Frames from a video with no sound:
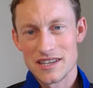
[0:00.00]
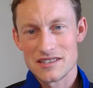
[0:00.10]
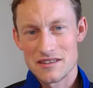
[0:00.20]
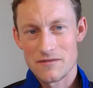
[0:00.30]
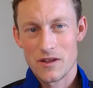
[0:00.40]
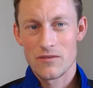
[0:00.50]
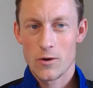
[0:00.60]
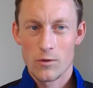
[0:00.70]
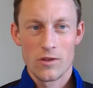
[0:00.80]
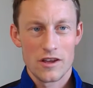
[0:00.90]
doesn't involve a
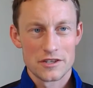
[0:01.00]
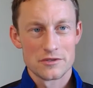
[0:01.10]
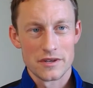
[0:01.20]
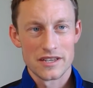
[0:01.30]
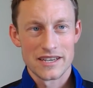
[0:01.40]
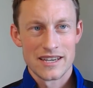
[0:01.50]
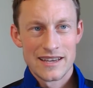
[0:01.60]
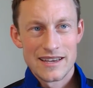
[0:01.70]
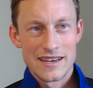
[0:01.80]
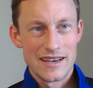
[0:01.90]
whole lot of drilling.
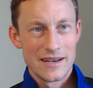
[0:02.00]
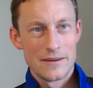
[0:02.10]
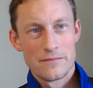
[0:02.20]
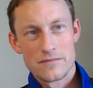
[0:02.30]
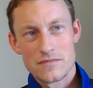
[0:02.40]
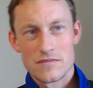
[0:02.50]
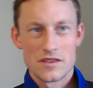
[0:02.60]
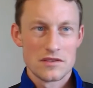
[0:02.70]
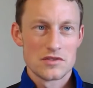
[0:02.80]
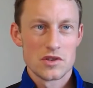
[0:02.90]

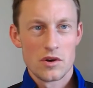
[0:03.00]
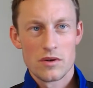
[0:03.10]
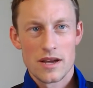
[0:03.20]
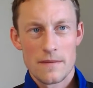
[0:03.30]
So